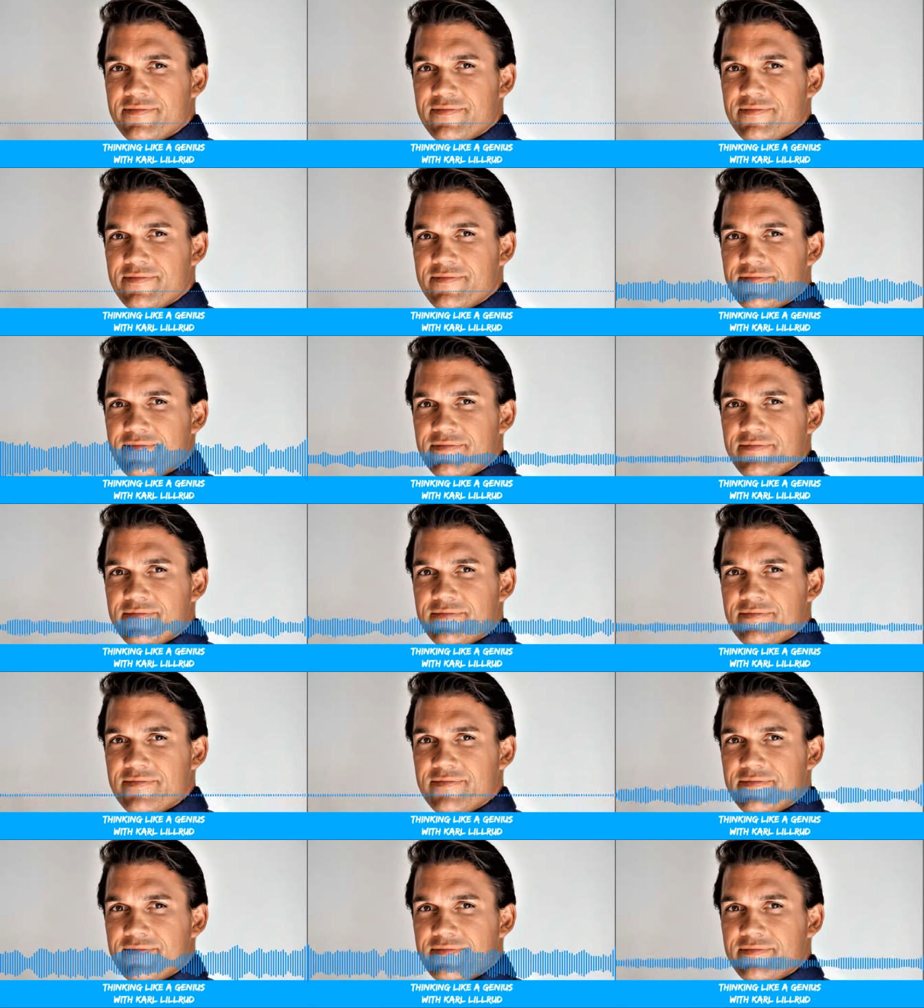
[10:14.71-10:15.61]
maybe
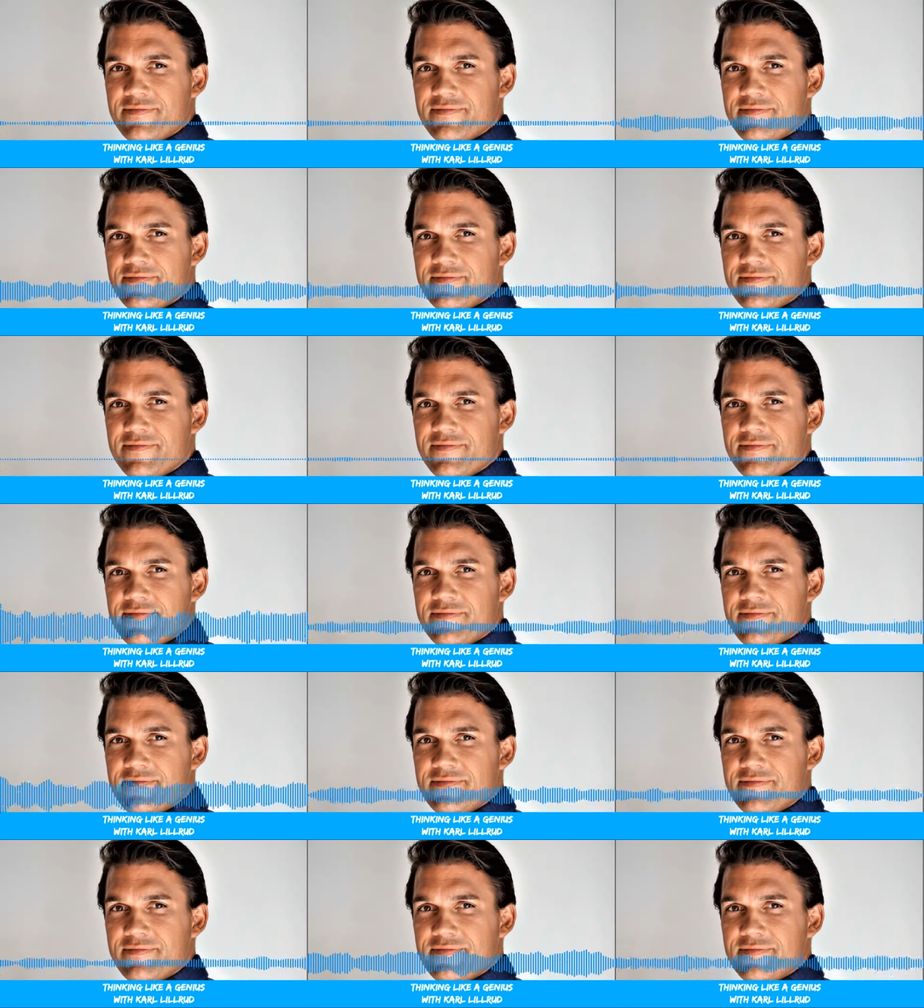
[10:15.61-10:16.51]
you could actually
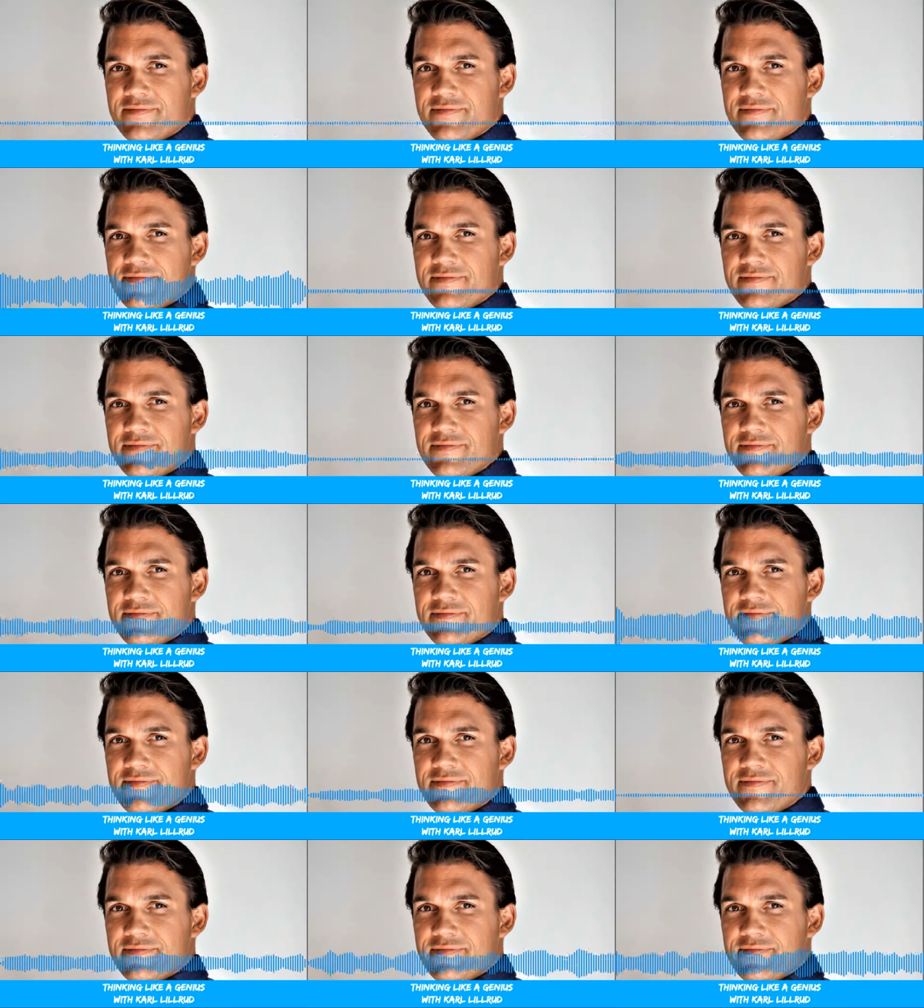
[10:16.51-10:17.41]
patent that type of
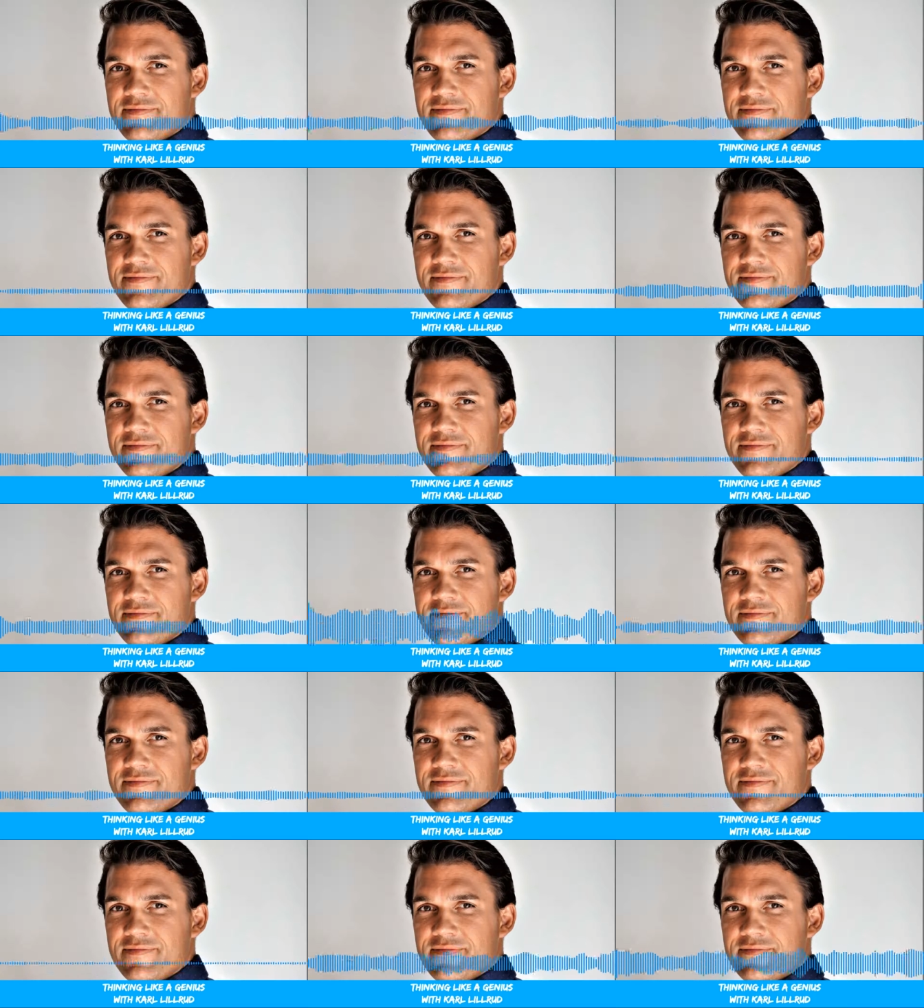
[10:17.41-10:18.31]
product and and
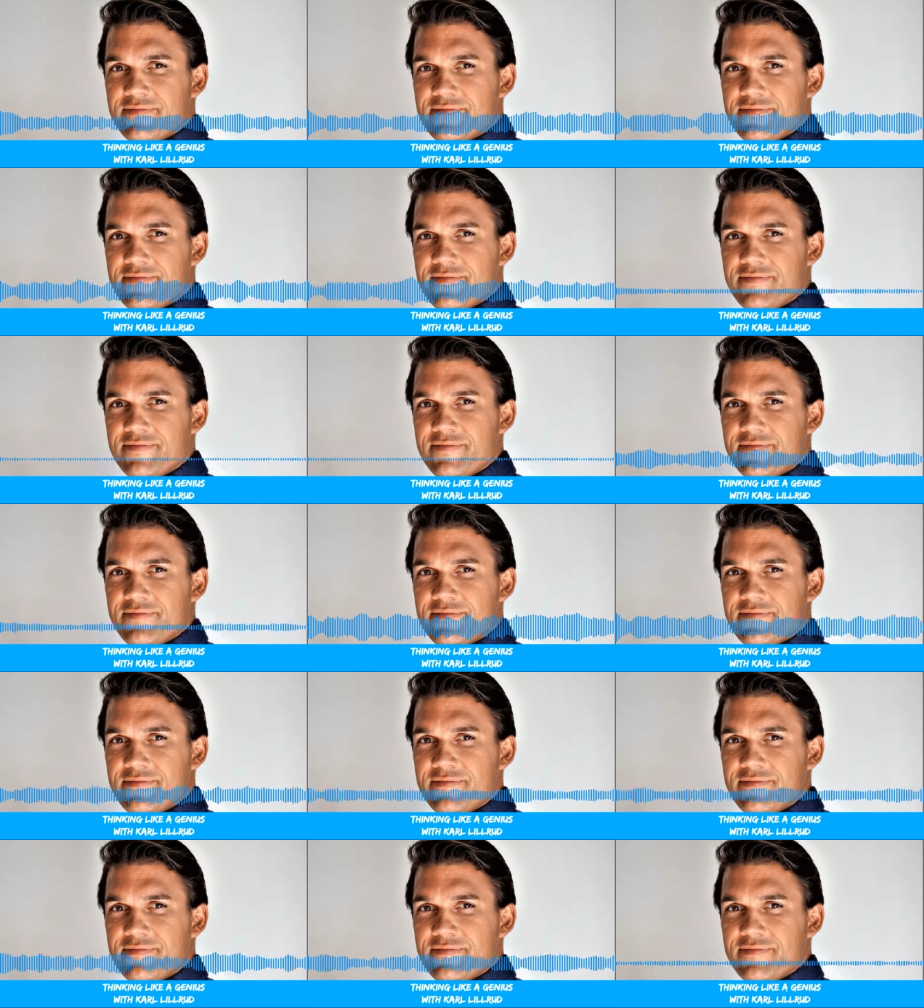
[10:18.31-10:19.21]
have the
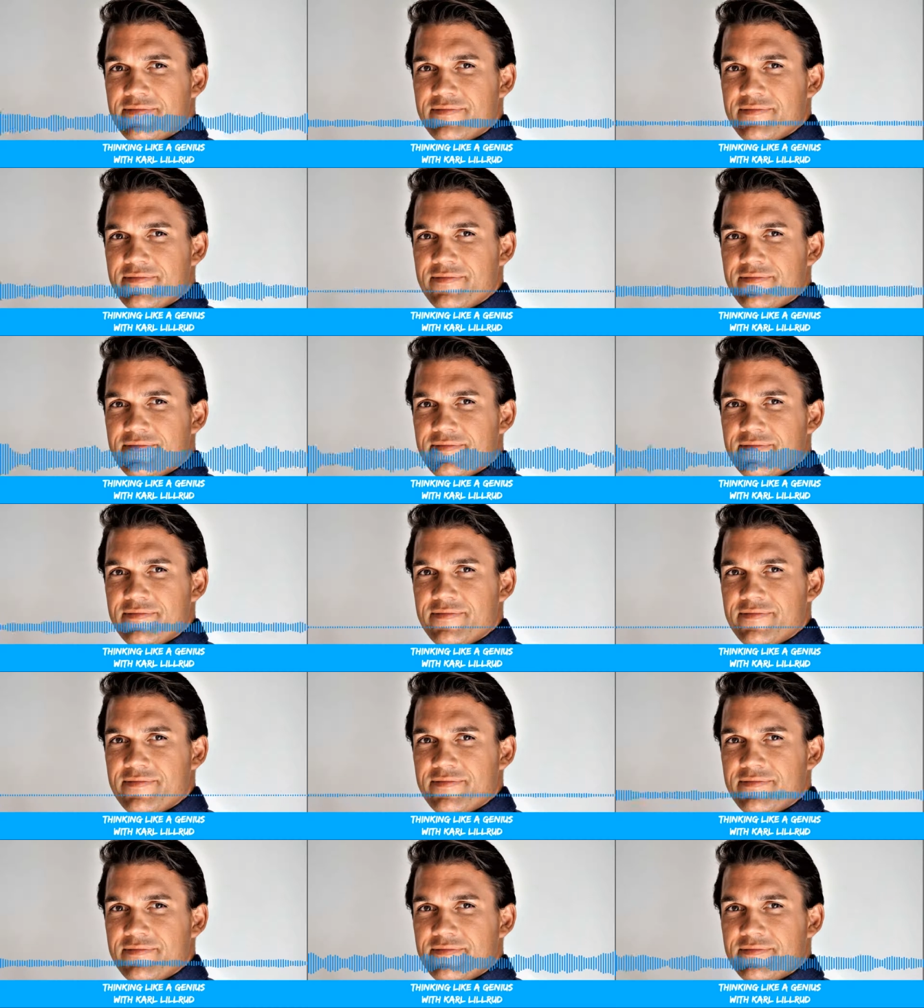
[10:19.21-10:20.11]
producers of the
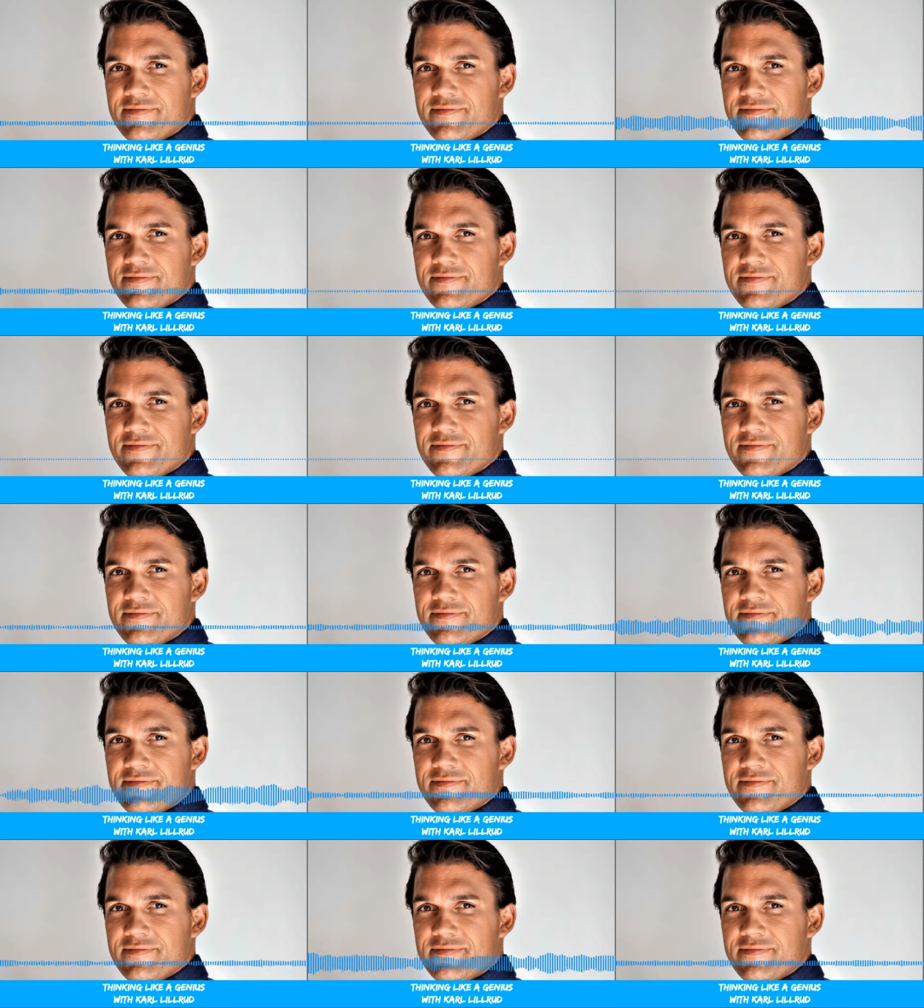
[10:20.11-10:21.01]
paint to ship it
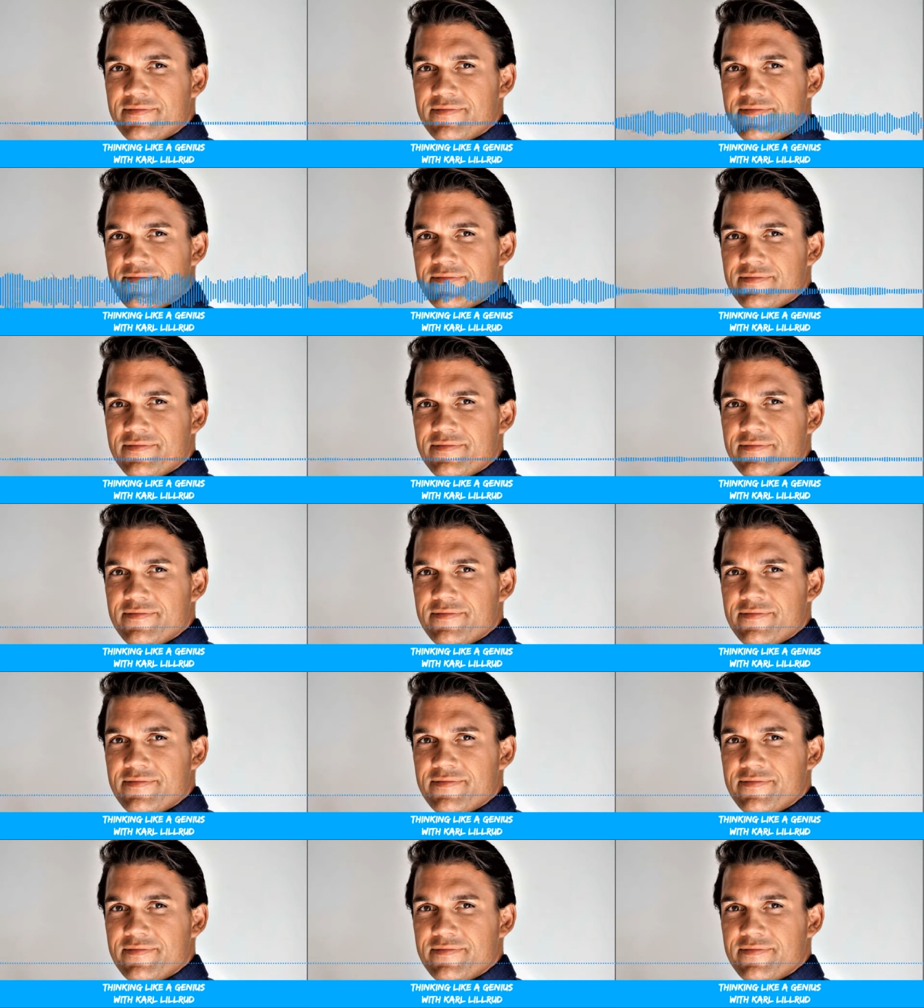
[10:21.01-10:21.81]
with their product.